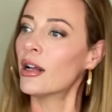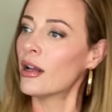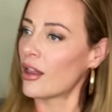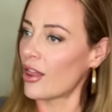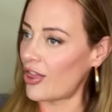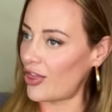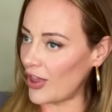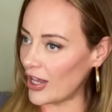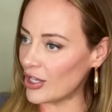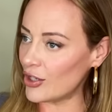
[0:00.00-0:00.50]

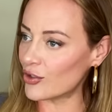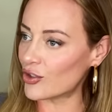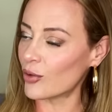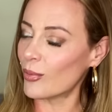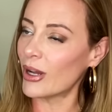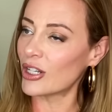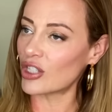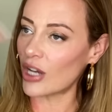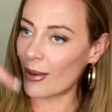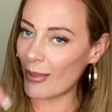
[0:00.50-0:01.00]
Thank you so
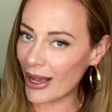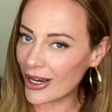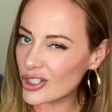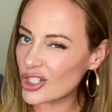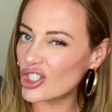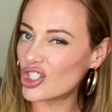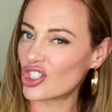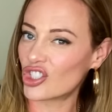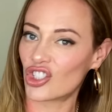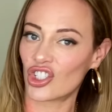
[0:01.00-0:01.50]
much. I'm
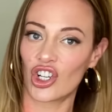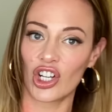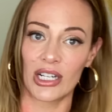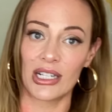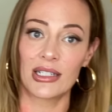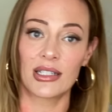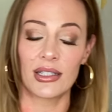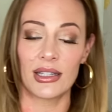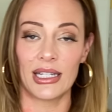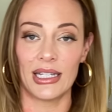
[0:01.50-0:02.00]
actually just going to
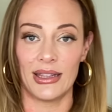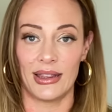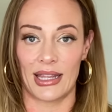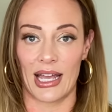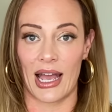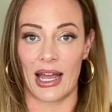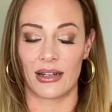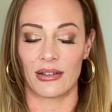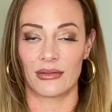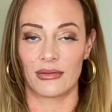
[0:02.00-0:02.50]
delete
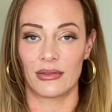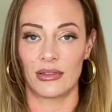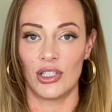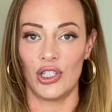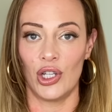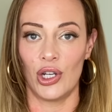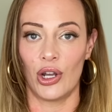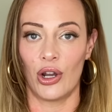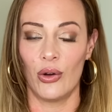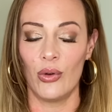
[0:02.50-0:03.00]
that,
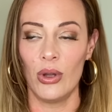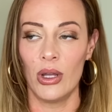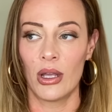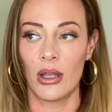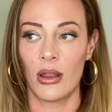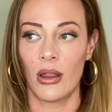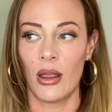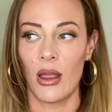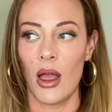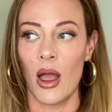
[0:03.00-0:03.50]
you know?
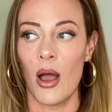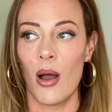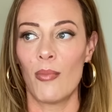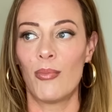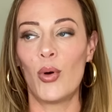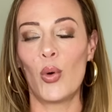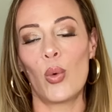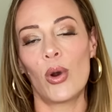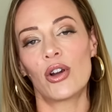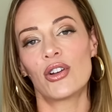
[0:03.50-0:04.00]

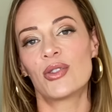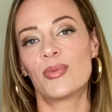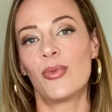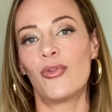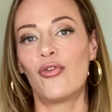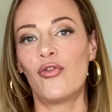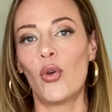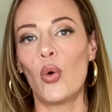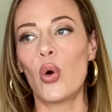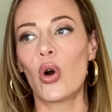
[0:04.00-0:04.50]
But whereas
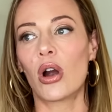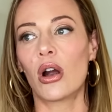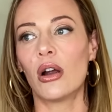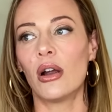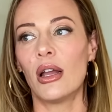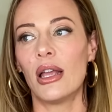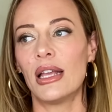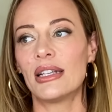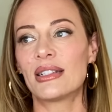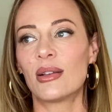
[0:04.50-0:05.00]

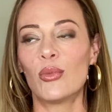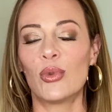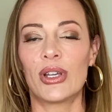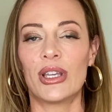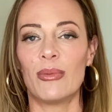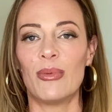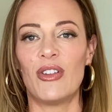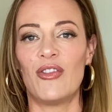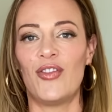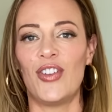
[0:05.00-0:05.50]
before, someone would
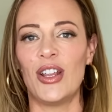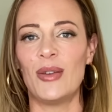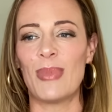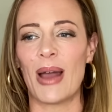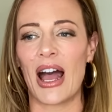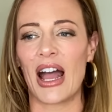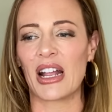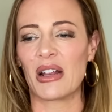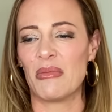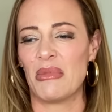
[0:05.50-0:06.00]
give me
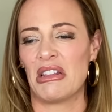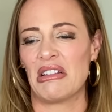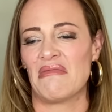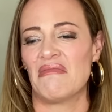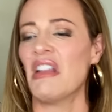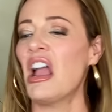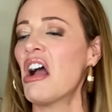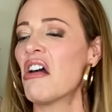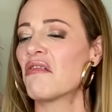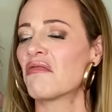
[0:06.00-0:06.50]
feedback and be like,
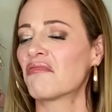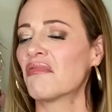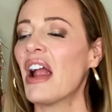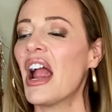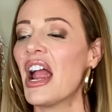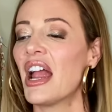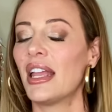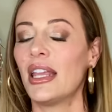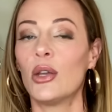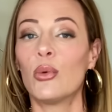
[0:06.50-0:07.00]
"No, rah!
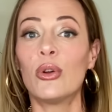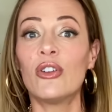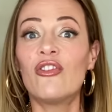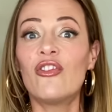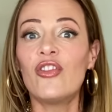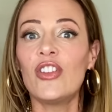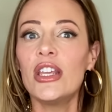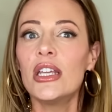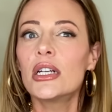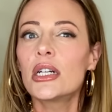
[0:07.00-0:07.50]
it would
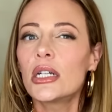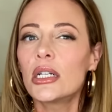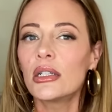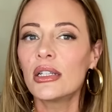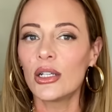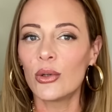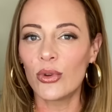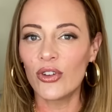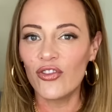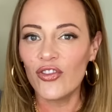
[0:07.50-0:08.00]
feel
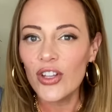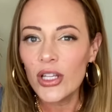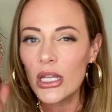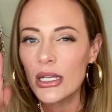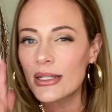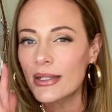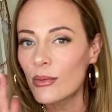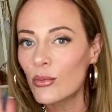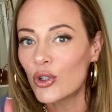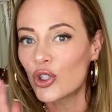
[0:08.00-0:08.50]
it would feel
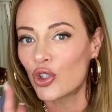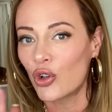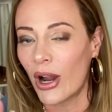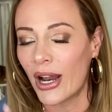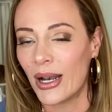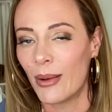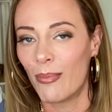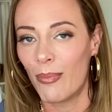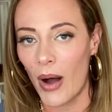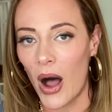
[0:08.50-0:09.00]
like someone was
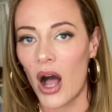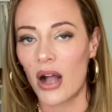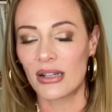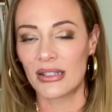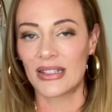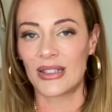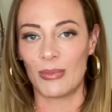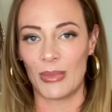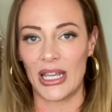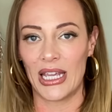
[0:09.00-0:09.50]
trying to
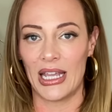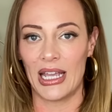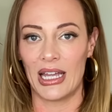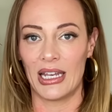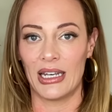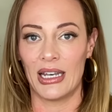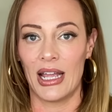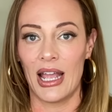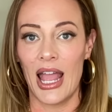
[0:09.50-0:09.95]
box me in,